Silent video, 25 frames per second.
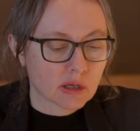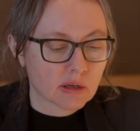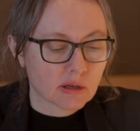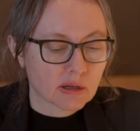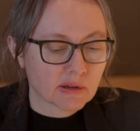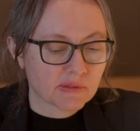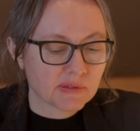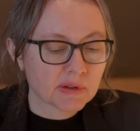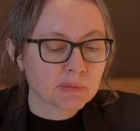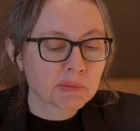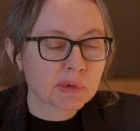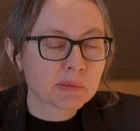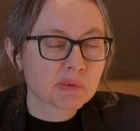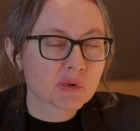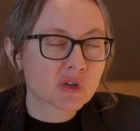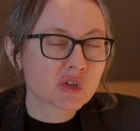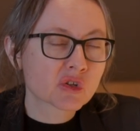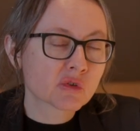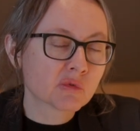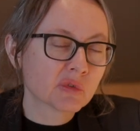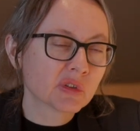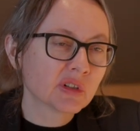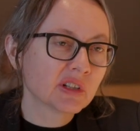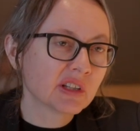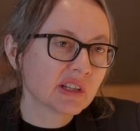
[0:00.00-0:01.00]
I think people
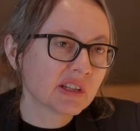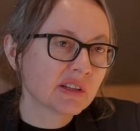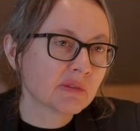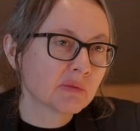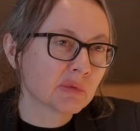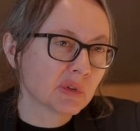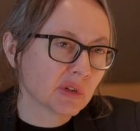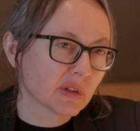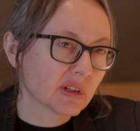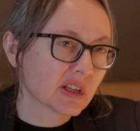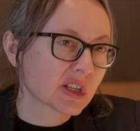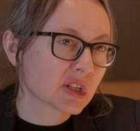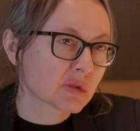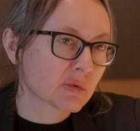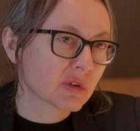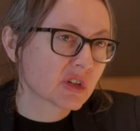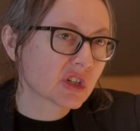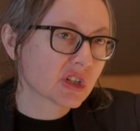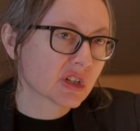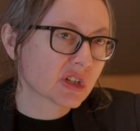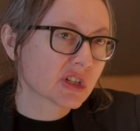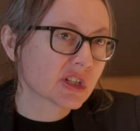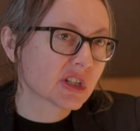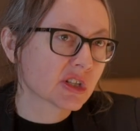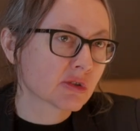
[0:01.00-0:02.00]
should really realize what
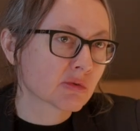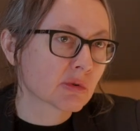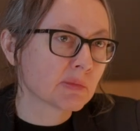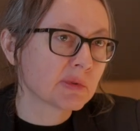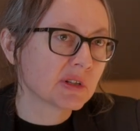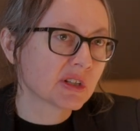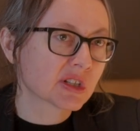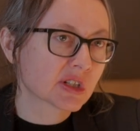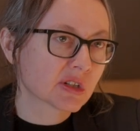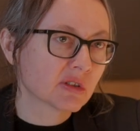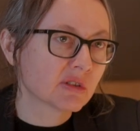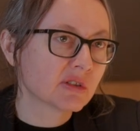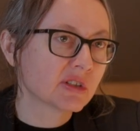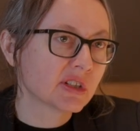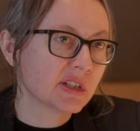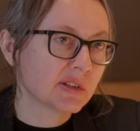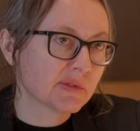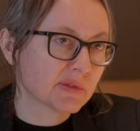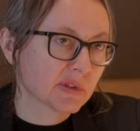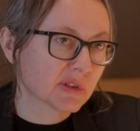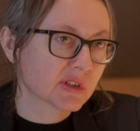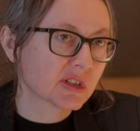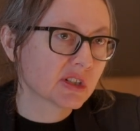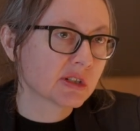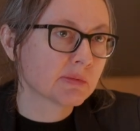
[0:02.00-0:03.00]
Jancis Robinson did
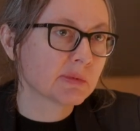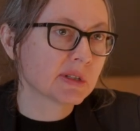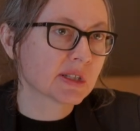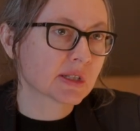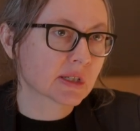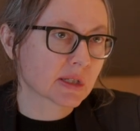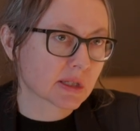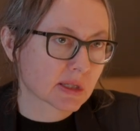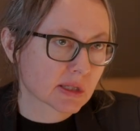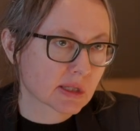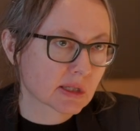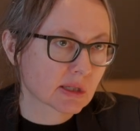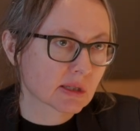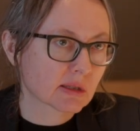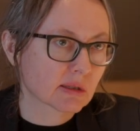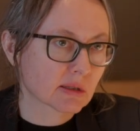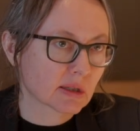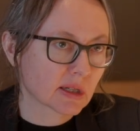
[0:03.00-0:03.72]
for this business.